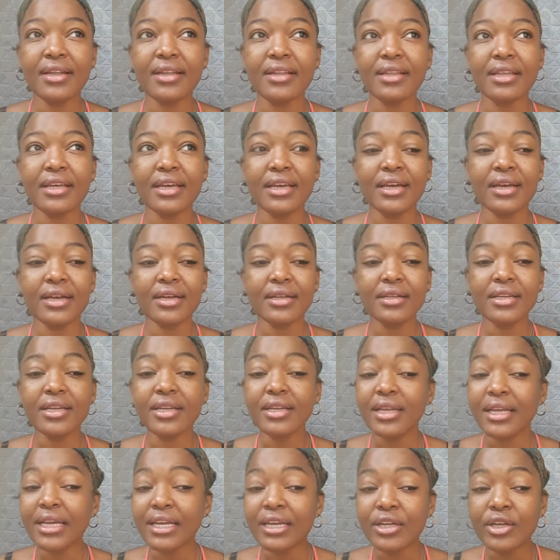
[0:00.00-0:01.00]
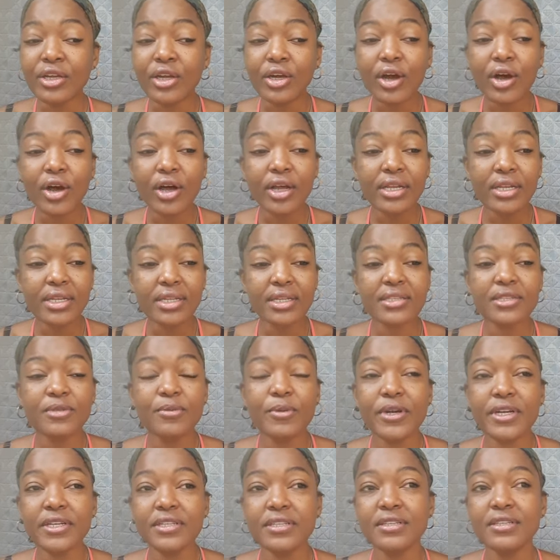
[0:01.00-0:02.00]
they they like you're on this
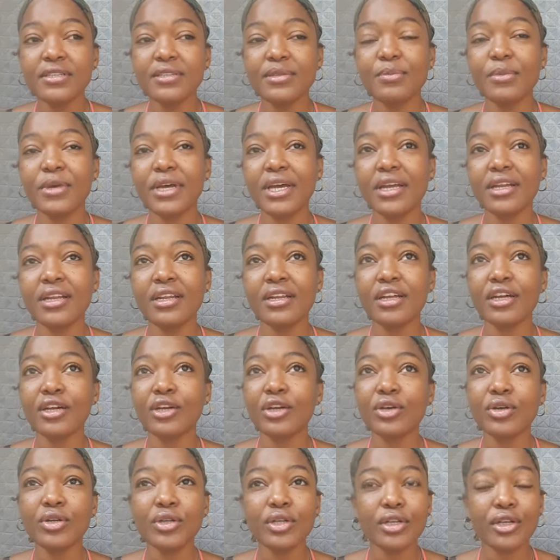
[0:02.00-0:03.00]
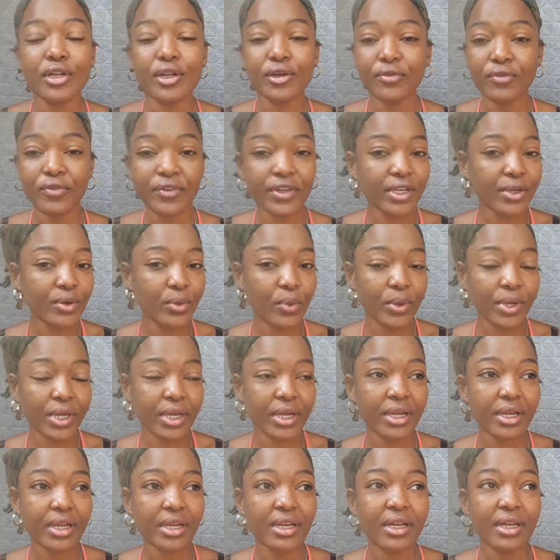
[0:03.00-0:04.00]
person's mind in a good loving
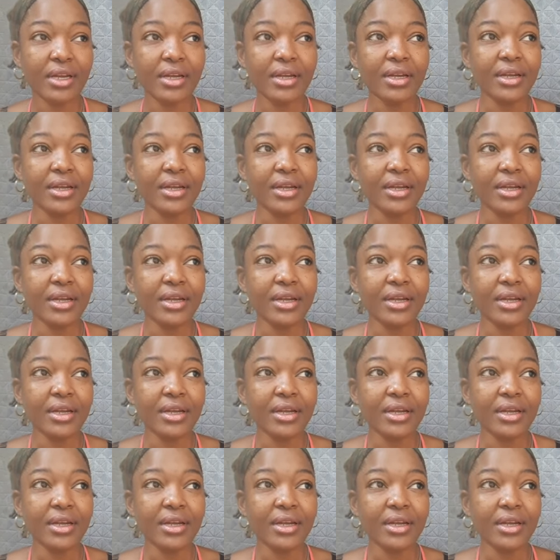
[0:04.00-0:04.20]
way